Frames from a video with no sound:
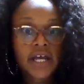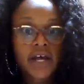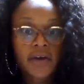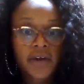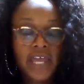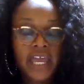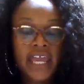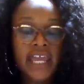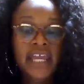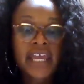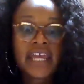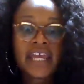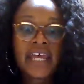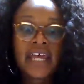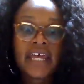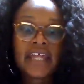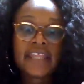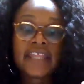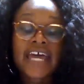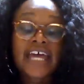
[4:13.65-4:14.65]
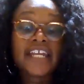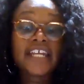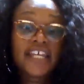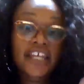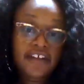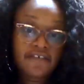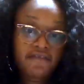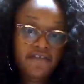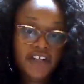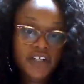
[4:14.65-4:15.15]
Okay that
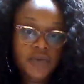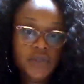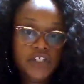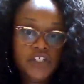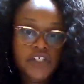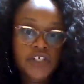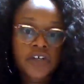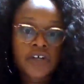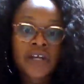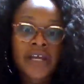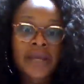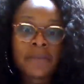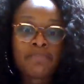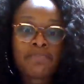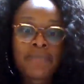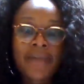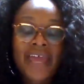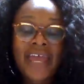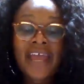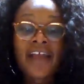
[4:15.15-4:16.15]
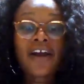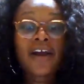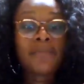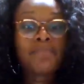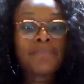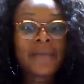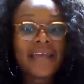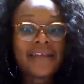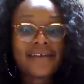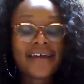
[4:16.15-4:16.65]
influencer may or
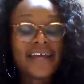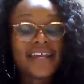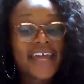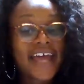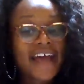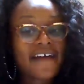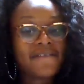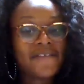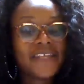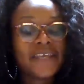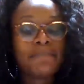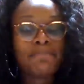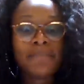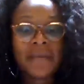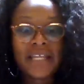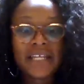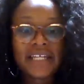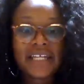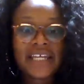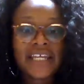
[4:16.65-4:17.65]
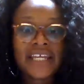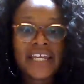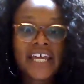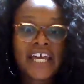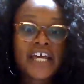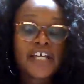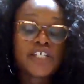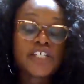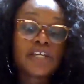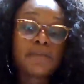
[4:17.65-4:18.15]
may not have the ability
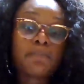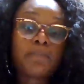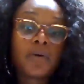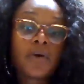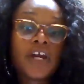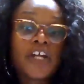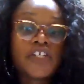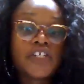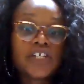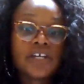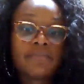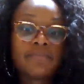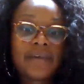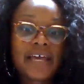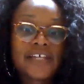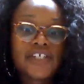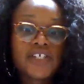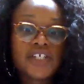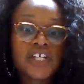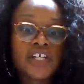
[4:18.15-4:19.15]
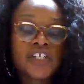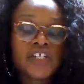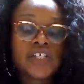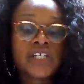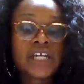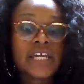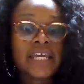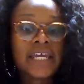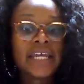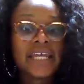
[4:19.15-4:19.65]
to preach their
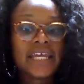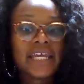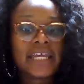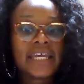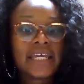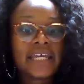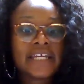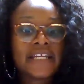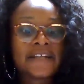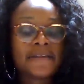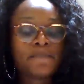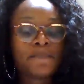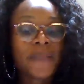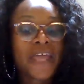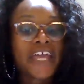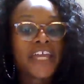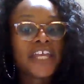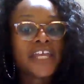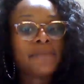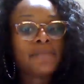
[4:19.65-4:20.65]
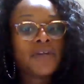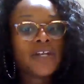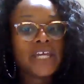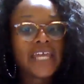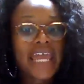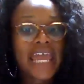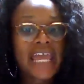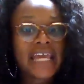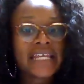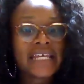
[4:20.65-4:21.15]
message and, and
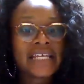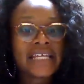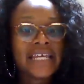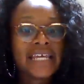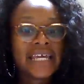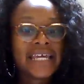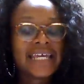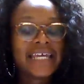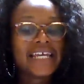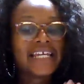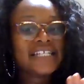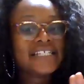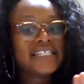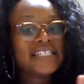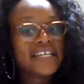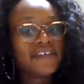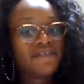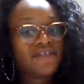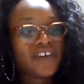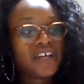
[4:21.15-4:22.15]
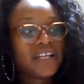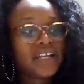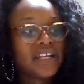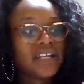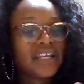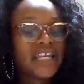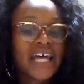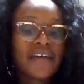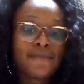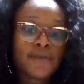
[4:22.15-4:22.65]
communicate it in different
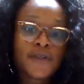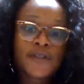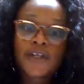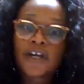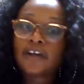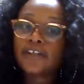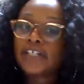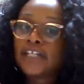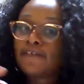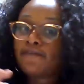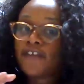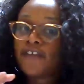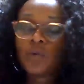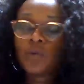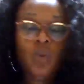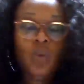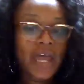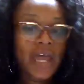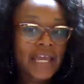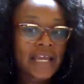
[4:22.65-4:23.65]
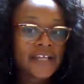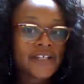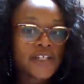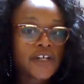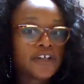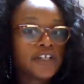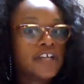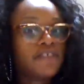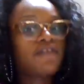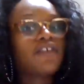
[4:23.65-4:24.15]
levels or different
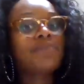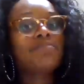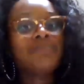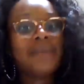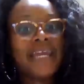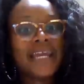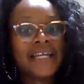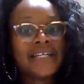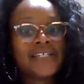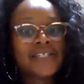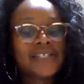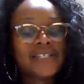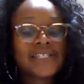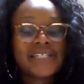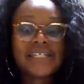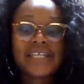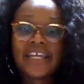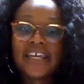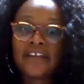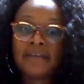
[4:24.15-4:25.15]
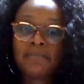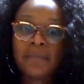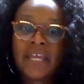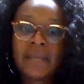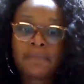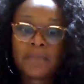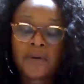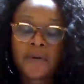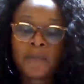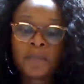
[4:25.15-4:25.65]
ways or different means in
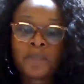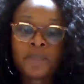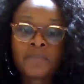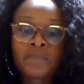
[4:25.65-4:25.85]
people.